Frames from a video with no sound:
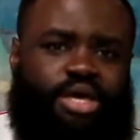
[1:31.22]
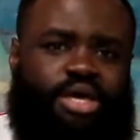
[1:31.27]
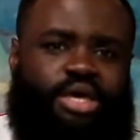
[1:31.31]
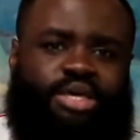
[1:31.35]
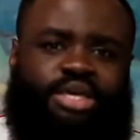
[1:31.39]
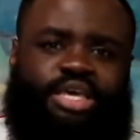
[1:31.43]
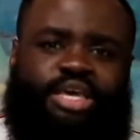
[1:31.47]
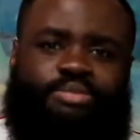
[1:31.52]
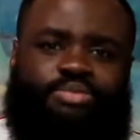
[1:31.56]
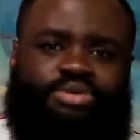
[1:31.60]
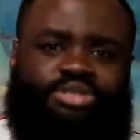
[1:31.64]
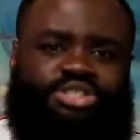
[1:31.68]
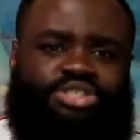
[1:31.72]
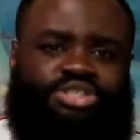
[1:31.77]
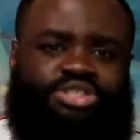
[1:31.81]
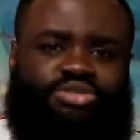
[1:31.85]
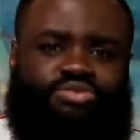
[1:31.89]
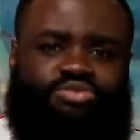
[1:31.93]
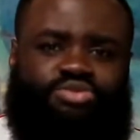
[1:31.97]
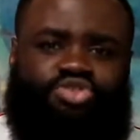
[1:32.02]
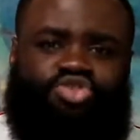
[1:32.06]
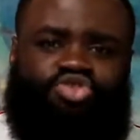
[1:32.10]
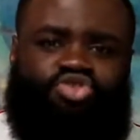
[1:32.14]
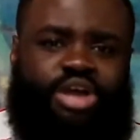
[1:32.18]
He was
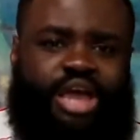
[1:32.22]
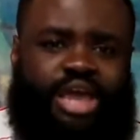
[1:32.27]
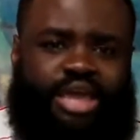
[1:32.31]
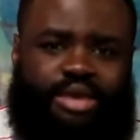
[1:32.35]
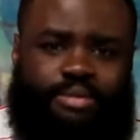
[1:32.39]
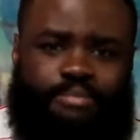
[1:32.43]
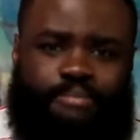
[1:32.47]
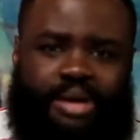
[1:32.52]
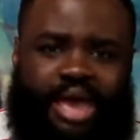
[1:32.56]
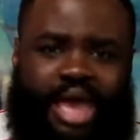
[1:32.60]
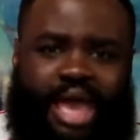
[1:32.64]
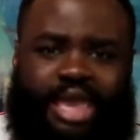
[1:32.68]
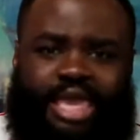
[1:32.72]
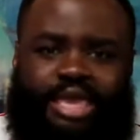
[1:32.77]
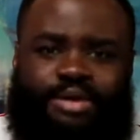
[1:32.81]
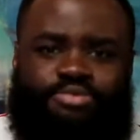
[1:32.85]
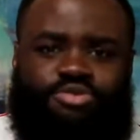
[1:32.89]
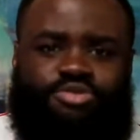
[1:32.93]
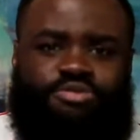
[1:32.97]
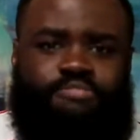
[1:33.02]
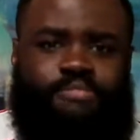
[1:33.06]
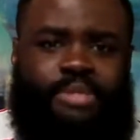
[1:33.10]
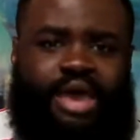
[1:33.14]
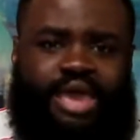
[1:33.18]
tracking back, he
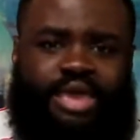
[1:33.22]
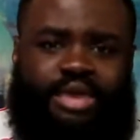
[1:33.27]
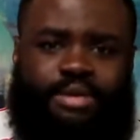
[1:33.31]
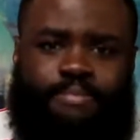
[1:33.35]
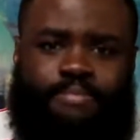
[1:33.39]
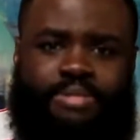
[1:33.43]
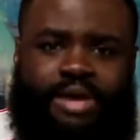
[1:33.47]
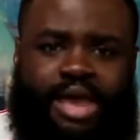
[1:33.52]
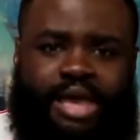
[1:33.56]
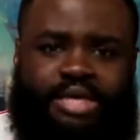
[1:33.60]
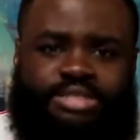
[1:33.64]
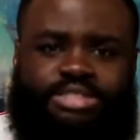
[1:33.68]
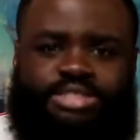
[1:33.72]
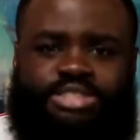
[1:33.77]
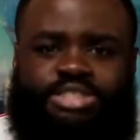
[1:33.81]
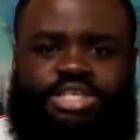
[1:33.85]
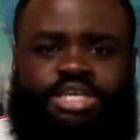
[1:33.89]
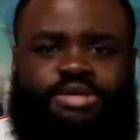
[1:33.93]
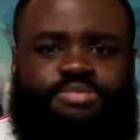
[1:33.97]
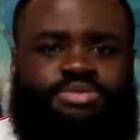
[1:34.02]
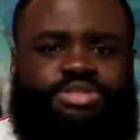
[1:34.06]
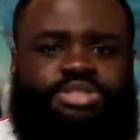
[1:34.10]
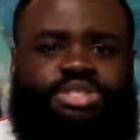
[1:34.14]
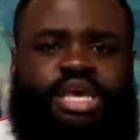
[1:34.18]
was making passes, he
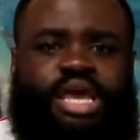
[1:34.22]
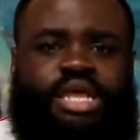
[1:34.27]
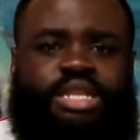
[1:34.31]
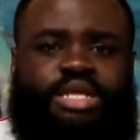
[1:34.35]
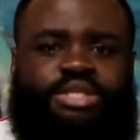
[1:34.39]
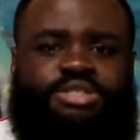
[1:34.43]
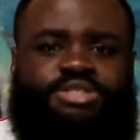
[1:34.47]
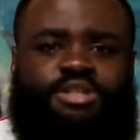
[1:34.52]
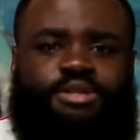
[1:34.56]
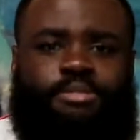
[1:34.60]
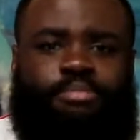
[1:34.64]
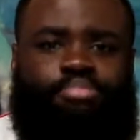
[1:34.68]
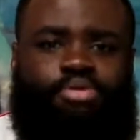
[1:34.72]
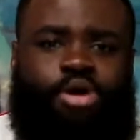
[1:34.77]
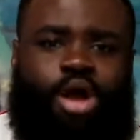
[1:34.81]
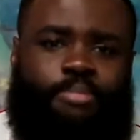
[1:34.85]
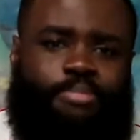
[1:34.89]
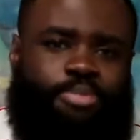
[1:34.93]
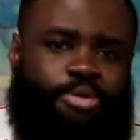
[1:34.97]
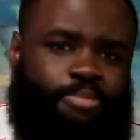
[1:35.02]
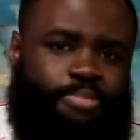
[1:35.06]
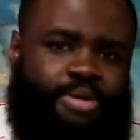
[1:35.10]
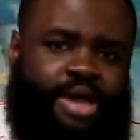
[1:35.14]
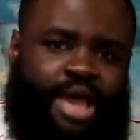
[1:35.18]
was getting into the
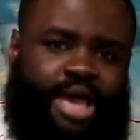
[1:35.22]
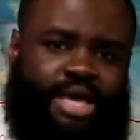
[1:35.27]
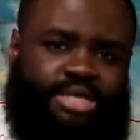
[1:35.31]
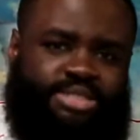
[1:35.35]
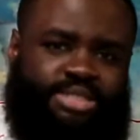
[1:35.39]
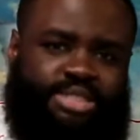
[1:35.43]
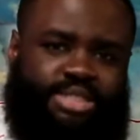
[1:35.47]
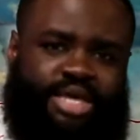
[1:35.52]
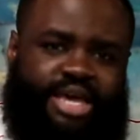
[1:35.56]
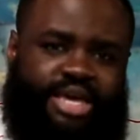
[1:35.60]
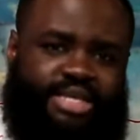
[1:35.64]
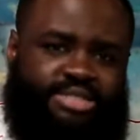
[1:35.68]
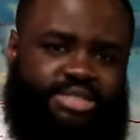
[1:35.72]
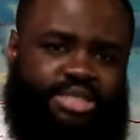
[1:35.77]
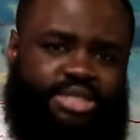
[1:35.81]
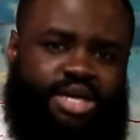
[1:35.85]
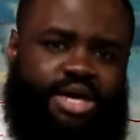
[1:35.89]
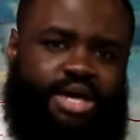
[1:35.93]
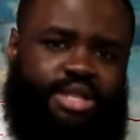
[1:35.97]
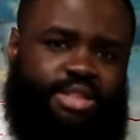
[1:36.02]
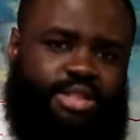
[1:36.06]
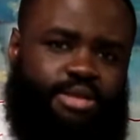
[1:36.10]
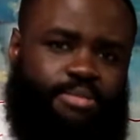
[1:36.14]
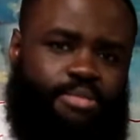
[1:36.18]
proper passing lanes and
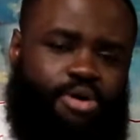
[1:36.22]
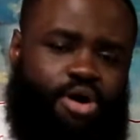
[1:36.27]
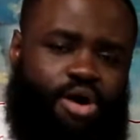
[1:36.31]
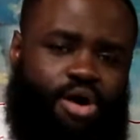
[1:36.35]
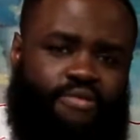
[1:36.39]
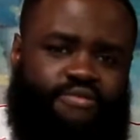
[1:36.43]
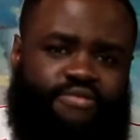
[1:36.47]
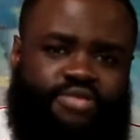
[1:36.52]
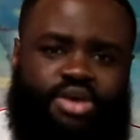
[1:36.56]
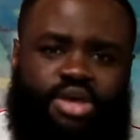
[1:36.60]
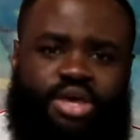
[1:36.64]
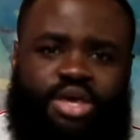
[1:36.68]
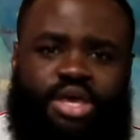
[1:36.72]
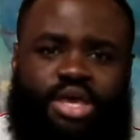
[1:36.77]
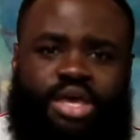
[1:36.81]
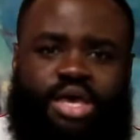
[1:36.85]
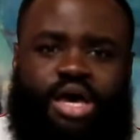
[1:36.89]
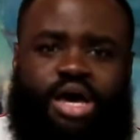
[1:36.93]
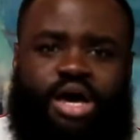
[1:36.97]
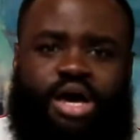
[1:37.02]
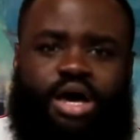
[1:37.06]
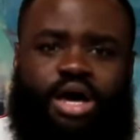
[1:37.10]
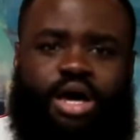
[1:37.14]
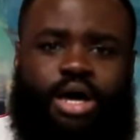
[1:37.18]
cutting them off,
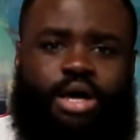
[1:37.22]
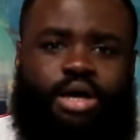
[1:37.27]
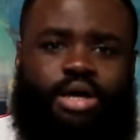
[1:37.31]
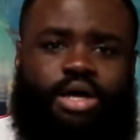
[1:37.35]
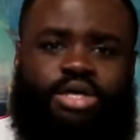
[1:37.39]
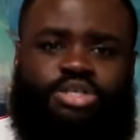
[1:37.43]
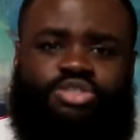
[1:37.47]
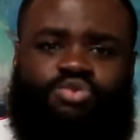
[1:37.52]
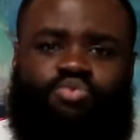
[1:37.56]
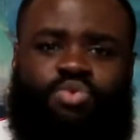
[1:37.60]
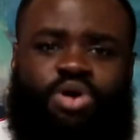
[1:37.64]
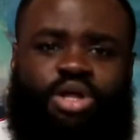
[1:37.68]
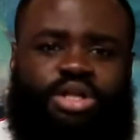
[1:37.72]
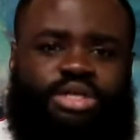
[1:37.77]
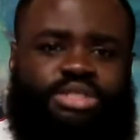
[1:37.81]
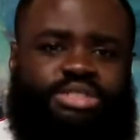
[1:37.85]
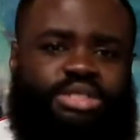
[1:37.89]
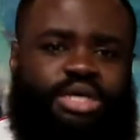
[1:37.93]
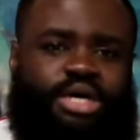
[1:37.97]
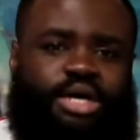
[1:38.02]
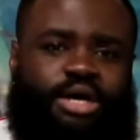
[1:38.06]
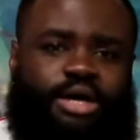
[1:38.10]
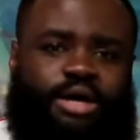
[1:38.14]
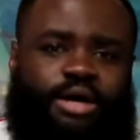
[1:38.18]
as well as
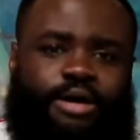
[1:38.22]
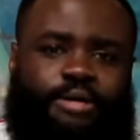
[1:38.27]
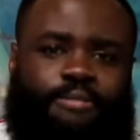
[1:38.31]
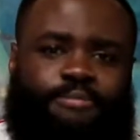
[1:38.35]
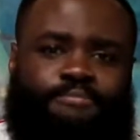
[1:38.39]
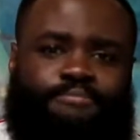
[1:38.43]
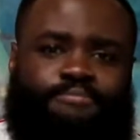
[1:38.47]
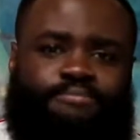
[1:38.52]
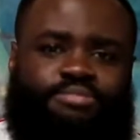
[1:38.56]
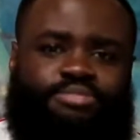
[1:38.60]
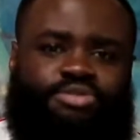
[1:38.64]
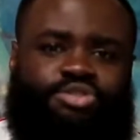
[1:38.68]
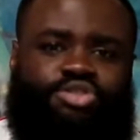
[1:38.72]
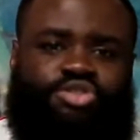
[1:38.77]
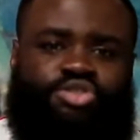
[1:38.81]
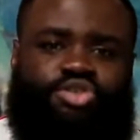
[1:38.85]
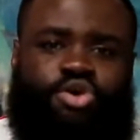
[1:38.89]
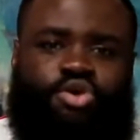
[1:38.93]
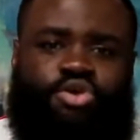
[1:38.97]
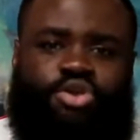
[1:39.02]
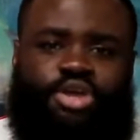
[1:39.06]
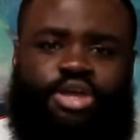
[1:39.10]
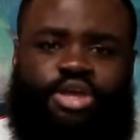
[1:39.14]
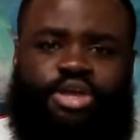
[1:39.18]

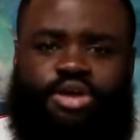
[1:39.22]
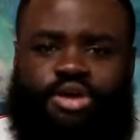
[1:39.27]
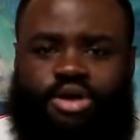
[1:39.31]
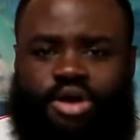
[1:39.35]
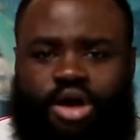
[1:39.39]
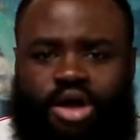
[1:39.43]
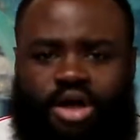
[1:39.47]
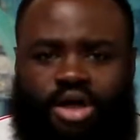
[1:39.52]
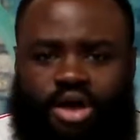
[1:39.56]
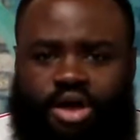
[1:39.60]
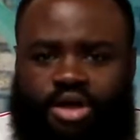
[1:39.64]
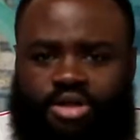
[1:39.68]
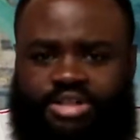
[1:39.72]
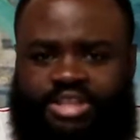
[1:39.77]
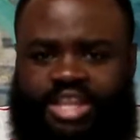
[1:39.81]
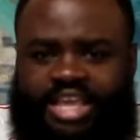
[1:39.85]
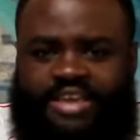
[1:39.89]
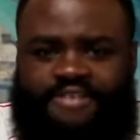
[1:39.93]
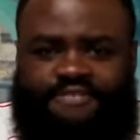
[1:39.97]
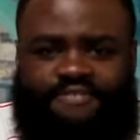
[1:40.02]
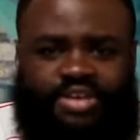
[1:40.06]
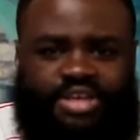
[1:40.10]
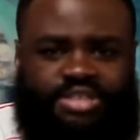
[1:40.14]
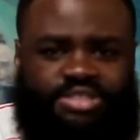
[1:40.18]
turning
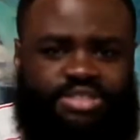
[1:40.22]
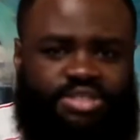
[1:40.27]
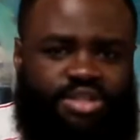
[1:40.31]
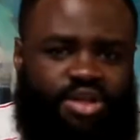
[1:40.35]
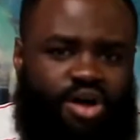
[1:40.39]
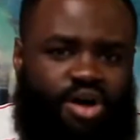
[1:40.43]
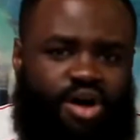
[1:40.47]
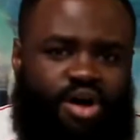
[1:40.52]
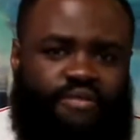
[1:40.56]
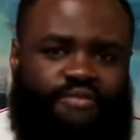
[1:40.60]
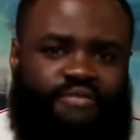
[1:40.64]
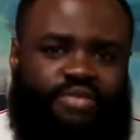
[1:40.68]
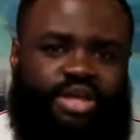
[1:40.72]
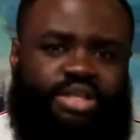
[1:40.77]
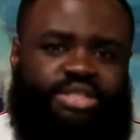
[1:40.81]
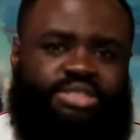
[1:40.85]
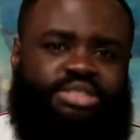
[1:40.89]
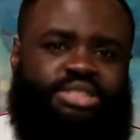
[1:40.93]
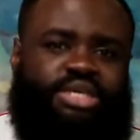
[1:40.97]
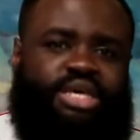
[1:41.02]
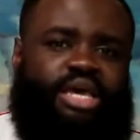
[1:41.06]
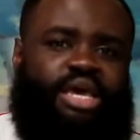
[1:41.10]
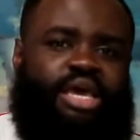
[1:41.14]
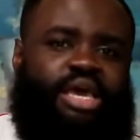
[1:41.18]
defense into
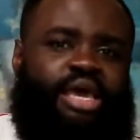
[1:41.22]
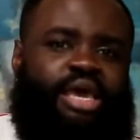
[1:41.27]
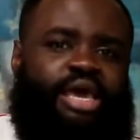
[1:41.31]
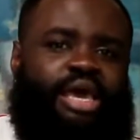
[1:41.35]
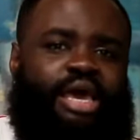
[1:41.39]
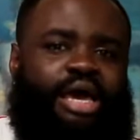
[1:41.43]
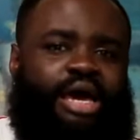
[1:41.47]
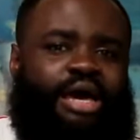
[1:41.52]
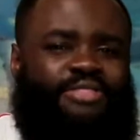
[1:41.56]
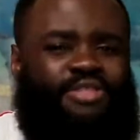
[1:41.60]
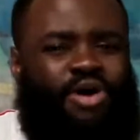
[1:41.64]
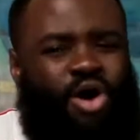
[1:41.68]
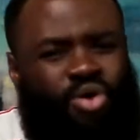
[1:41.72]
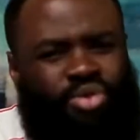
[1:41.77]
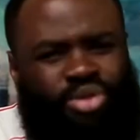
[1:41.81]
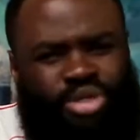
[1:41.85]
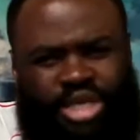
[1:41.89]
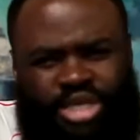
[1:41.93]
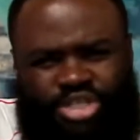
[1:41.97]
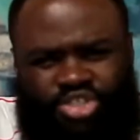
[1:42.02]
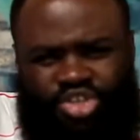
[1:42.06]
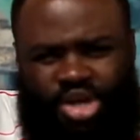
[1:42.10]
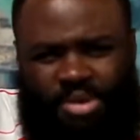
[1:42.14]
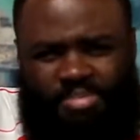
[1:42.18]
offense. The only
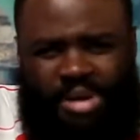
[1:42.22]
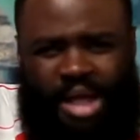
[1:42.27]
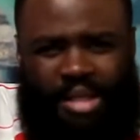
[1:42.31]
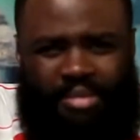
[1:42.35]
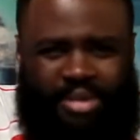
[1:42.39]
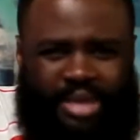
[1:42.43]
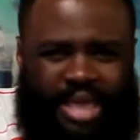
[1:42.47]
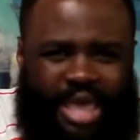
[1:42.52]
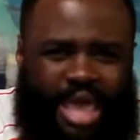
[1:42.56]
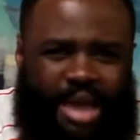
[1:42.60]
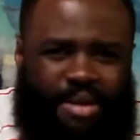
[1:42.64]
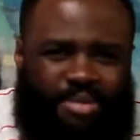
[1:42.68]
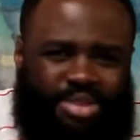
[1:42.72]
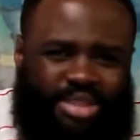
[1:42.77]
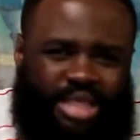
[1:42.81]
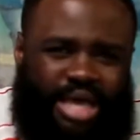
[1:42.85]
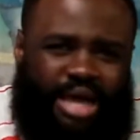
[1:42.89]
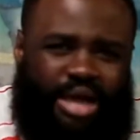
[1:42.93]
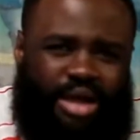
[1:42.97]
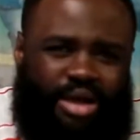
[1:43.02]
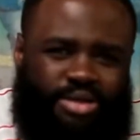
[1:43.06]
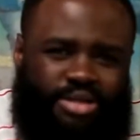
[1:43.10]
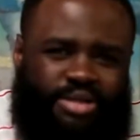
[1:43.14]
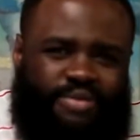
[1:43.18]
issue I probably had with
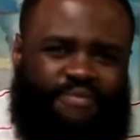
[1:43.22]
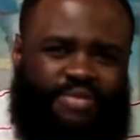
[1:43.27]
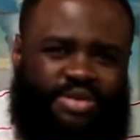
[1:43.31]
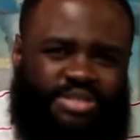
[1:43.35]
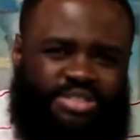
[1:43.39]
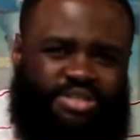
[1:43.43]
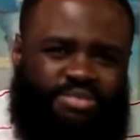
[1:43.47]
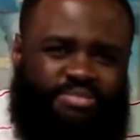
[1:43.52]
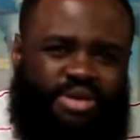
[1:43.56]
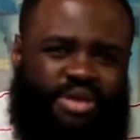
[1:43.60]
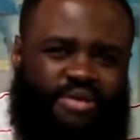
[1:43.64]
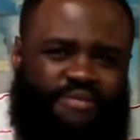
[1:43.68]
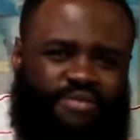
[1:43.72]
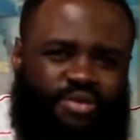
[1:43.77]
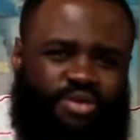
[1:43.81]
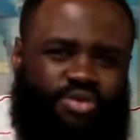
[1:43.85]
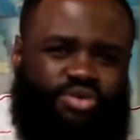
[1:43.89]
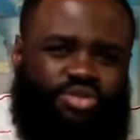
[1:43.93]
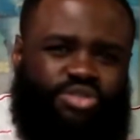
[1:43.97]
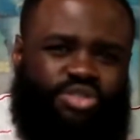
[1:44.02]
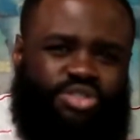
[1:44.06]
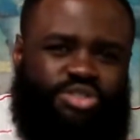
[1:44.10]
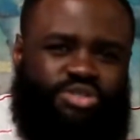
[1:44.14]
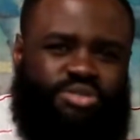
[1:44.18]
our defensive
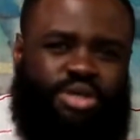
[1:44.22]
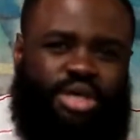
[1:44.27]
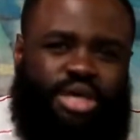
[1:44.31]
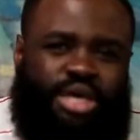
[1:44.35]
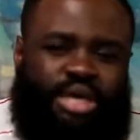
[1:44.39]
midfielders